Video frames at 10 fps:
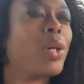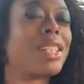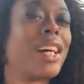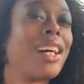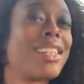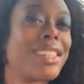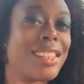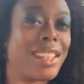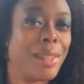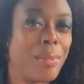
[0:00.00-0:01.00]
more ties
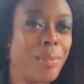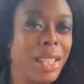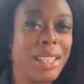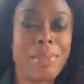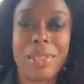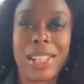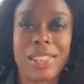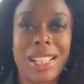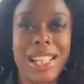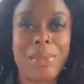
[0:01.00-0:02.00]
to them in this
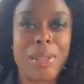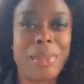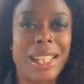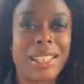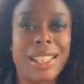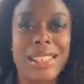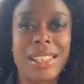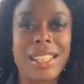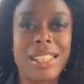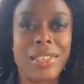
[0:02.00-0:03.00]
particular case wouldn't make any
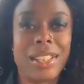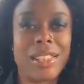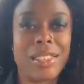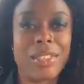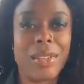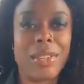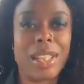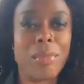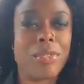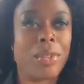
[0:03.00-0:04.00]
sense because you've
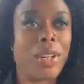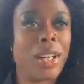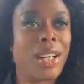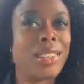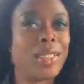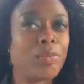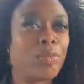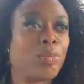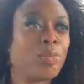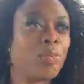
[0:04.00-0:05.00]
known them for
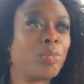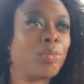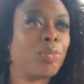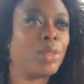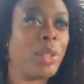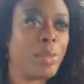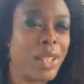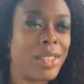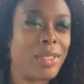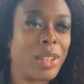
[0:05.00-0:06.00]
3
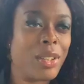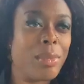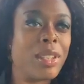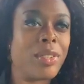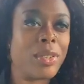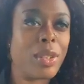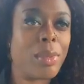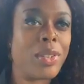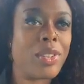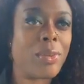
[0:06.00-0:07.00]
months, you've known me for
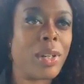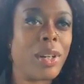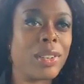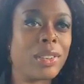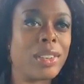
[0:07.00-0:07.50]
3 months as well.